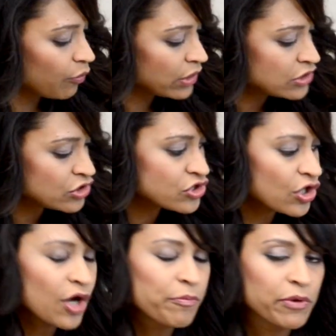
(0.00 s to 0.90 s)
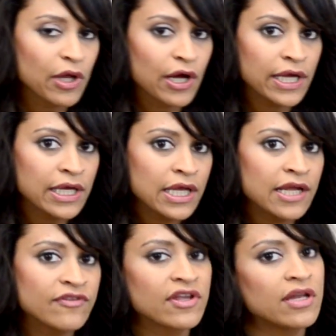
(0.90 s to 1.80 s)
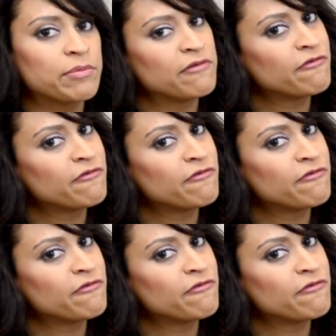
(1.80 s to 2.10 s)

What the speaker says: once you start applying it, it's going to be